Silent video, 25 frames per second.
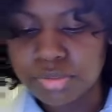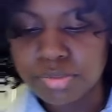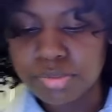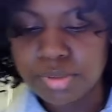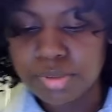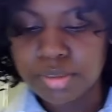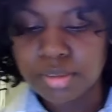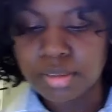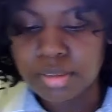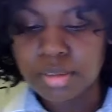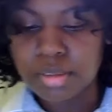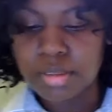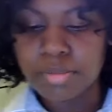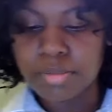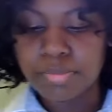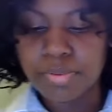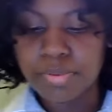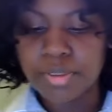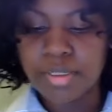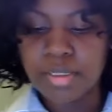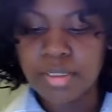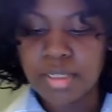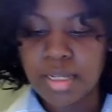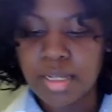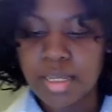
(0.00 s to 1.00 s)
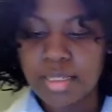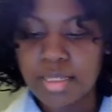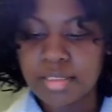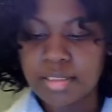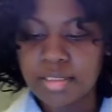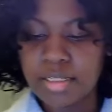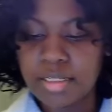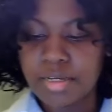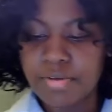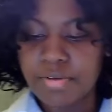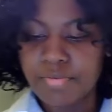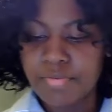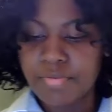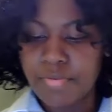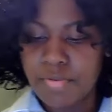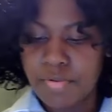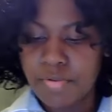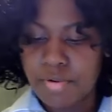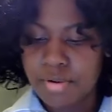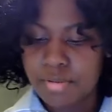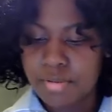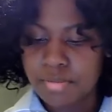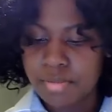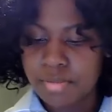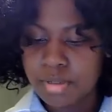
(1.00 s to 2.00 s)
with completing the intake
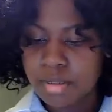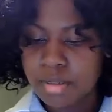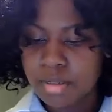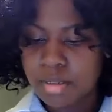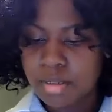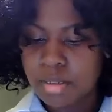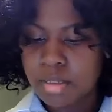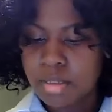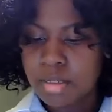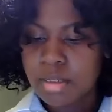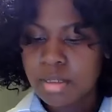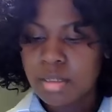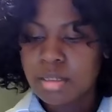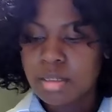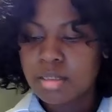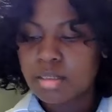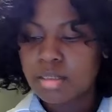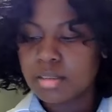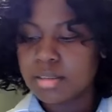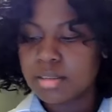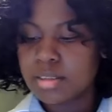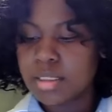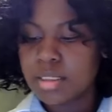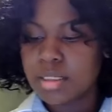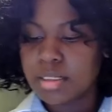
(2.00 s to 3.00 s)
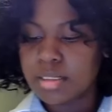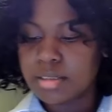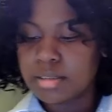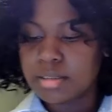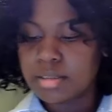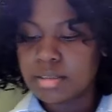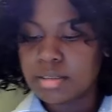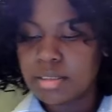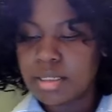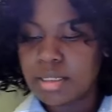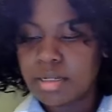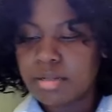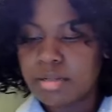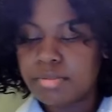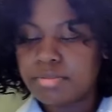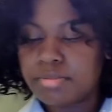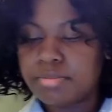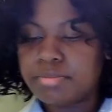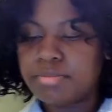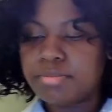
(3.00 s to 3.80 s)
form. The second step